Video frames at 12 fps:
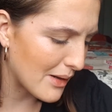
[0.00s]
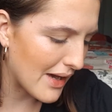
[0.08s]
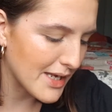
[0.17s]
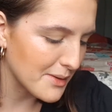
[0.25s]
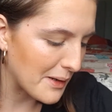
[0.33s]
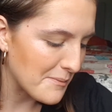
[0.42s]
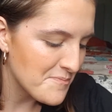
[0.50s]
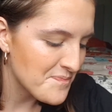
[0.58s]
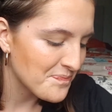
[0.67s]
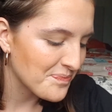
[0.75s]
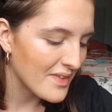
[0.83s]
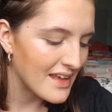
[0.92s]
Anyway,
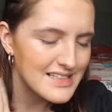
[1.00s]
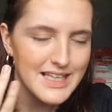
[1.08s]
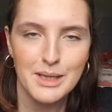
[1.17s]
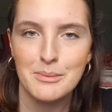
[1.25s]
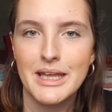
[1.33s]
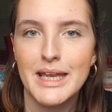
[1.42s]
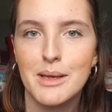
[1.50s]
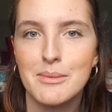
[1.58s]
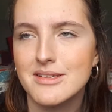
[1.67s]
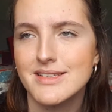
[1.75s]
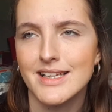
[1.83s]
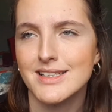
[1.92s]
sending me an
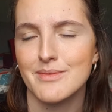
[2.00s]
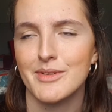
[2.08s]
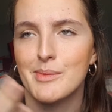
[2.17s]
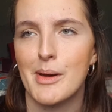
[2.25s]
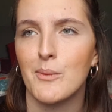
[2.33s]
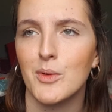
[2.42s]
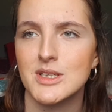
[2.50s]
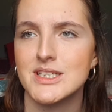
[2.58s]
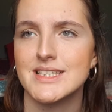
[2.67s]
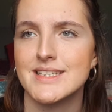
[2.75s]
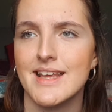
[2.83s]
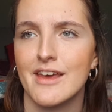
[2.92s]
email saying something about
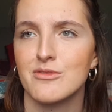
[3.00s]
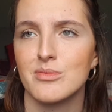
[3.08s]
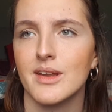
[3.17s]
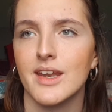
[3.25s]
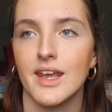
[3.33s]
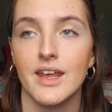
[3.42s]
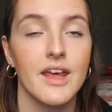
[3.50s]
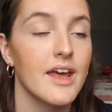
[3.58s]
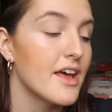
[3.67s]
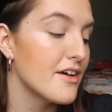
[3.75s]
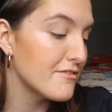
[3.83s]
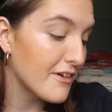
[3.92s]
wanting to save money.
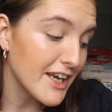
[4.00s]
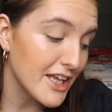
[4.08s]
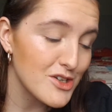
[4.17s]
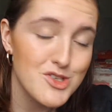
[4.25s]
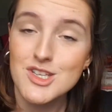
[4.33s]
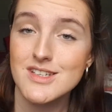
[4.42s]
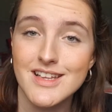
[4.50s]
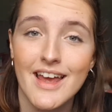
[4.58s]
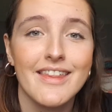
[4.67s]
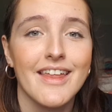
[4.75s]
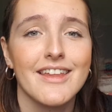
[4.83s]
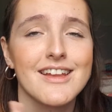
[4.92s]
Funny you should
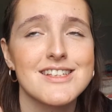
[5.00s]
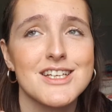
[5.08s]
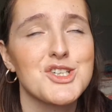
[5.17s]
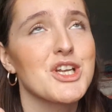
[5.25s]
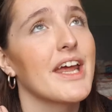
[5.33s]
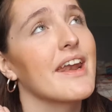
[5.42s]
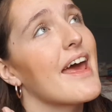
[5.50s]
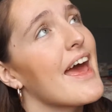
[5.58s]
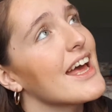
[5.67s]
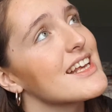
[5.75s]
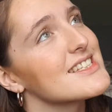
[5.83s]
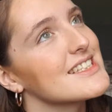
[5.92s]
say that. That's actually an
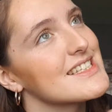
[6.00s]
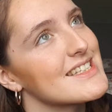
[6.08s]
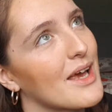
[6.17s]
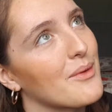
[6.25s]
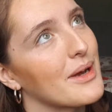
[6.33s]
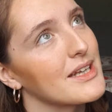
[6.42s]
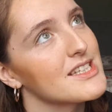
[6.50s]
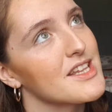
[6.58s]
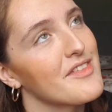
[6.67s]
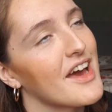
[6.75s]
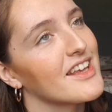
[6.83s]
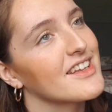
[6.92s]
excellent segue into the
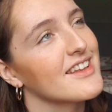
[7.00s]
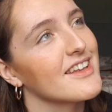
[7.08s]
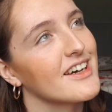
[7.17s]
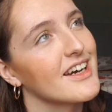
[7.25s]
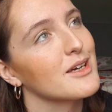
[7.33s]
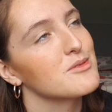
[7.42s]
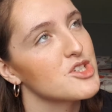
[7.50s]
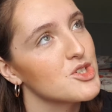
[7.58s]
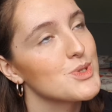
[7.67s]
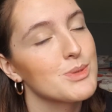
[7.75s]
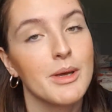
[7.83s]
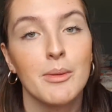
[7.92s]
fact that I am due
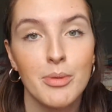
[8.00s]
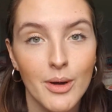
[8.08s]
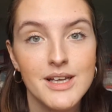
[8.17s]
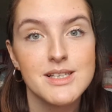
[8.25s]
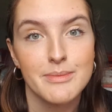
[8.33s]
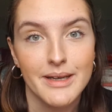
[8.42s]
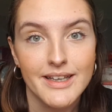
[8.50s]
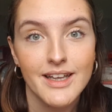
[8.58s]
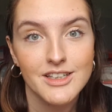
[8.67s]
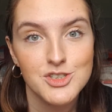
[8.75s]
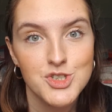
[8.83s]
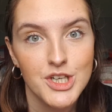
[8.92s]
to be a bridesmaid
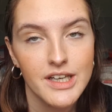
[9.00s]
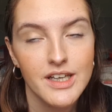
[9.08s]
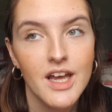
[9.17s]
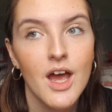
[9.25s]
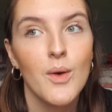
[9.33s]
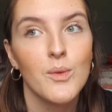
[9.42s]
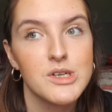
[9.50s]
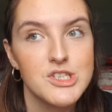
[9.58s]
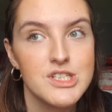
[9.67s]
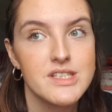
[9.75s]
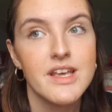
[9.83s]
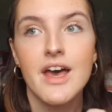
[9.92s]
next year, which
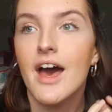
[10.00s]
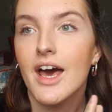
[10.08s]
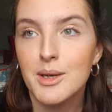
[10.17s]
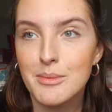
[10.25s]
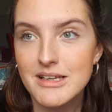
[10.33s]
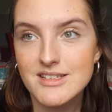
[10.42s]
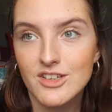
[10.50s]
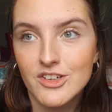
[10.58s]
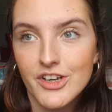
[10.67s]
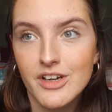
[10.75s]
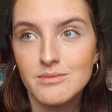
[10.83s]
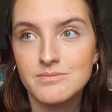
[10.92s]
is an amazing
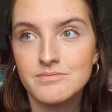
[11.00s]
honour.